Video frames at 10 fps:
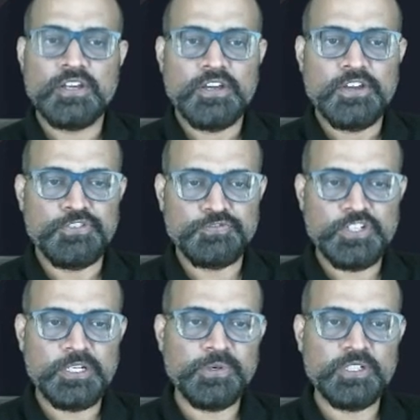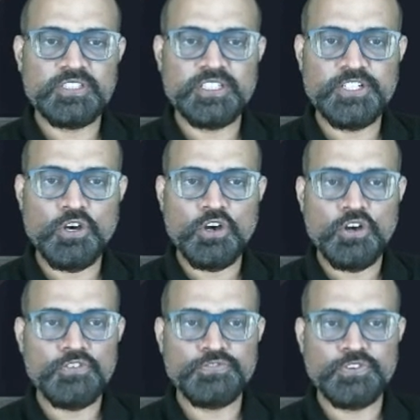15%
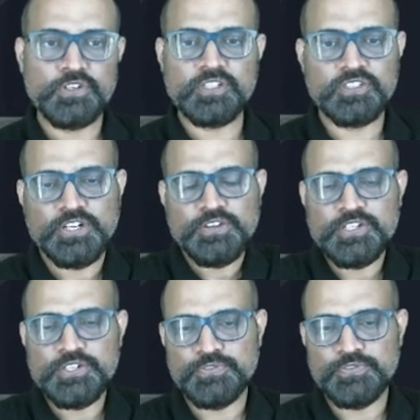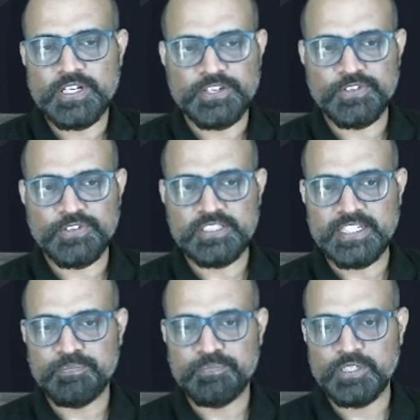of 3125. Well,
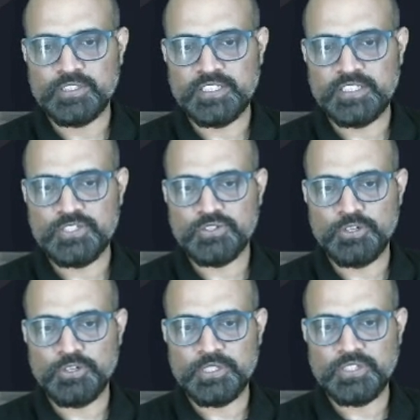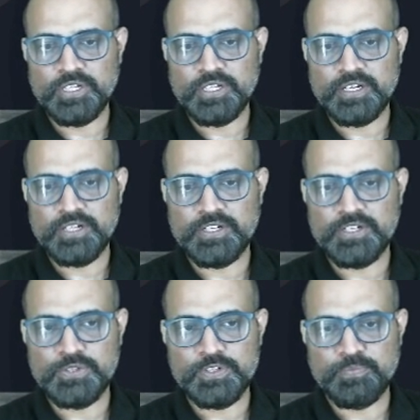10% is going to be
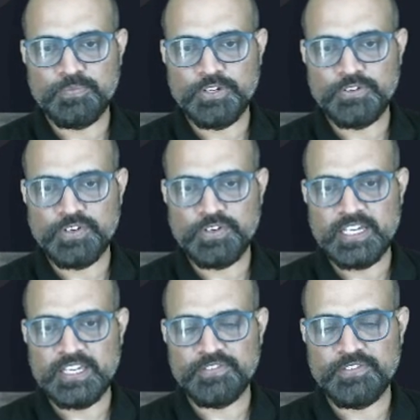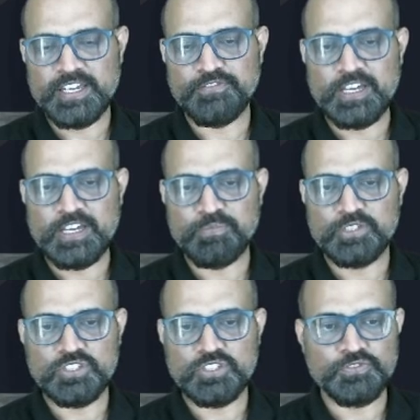312.5 and
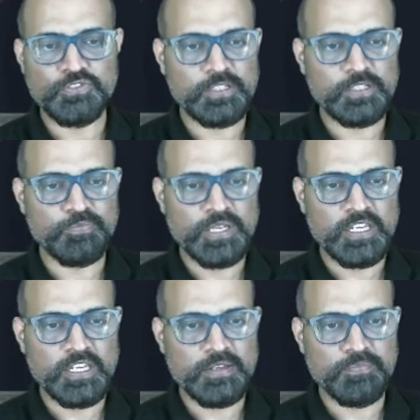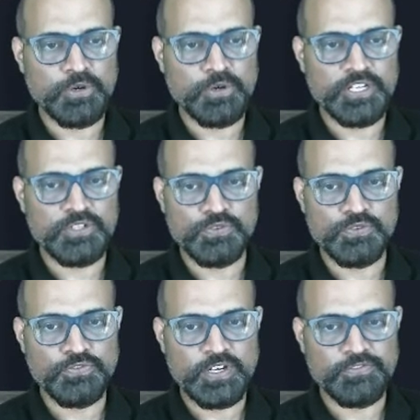5% will be
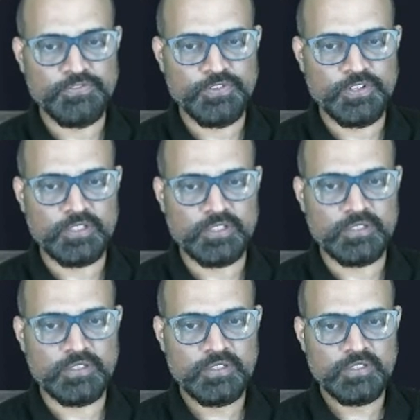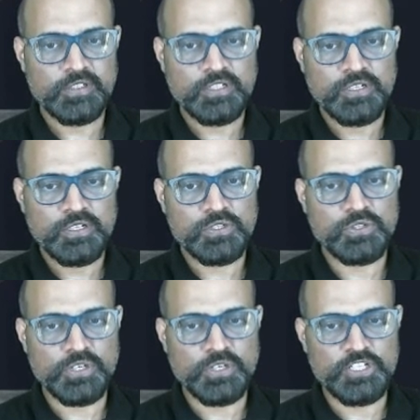0.25 further.
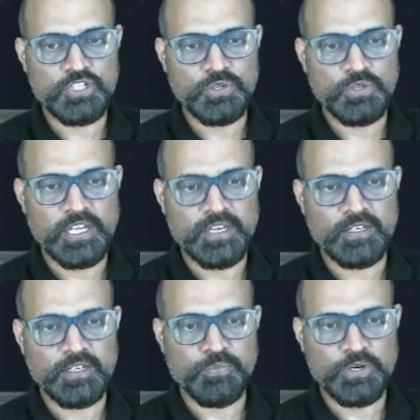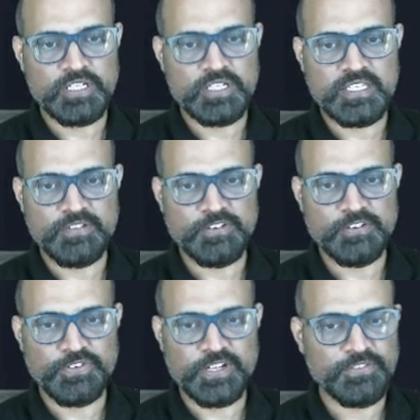So it should end in
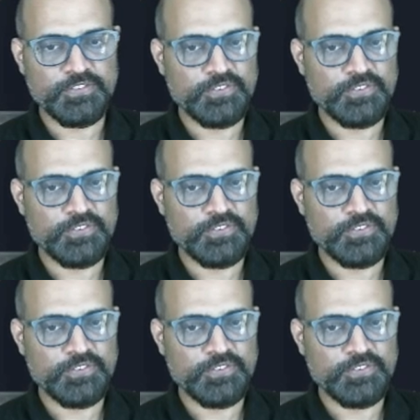0.75.